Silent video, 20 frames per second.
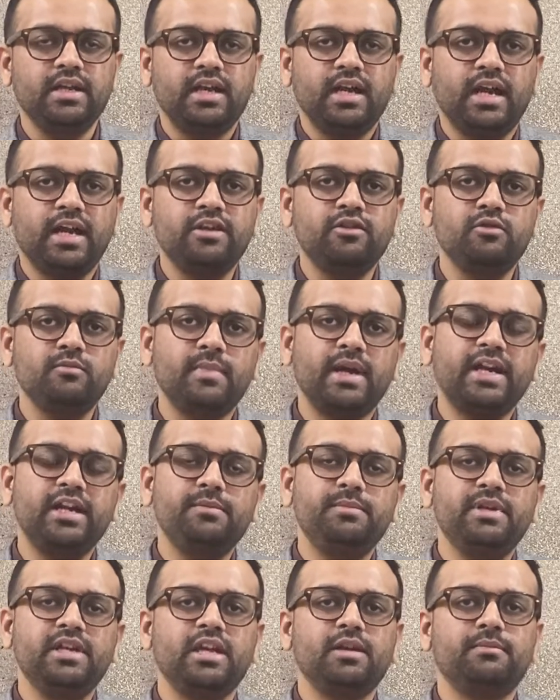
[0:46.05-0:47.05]
and you
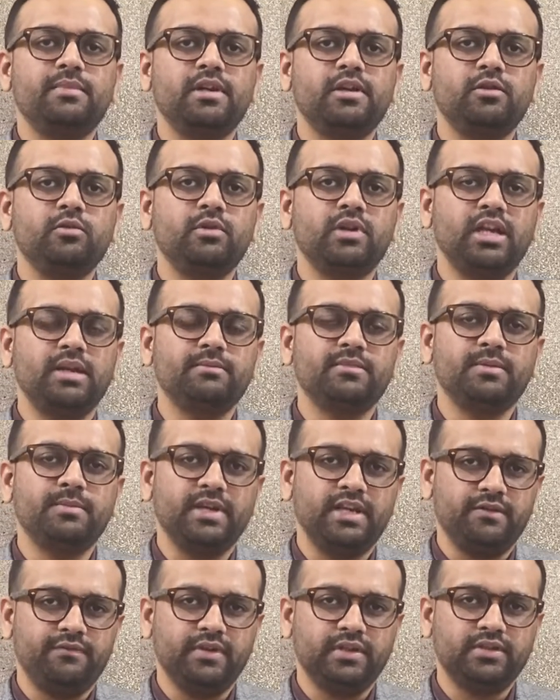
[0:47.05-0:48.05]
might be able to claim the
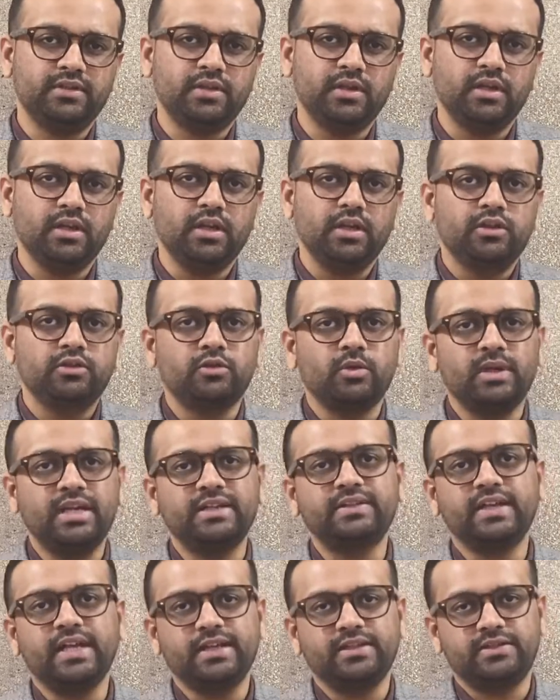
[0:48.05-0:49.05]
benefits. So,
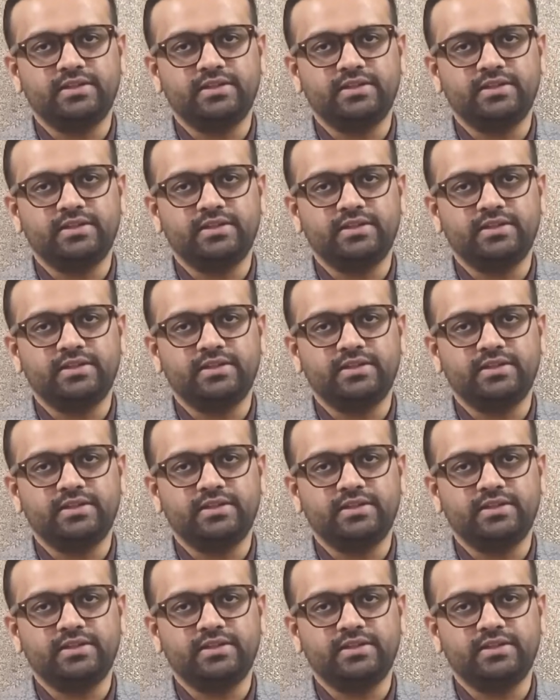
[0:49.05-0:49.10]
let's get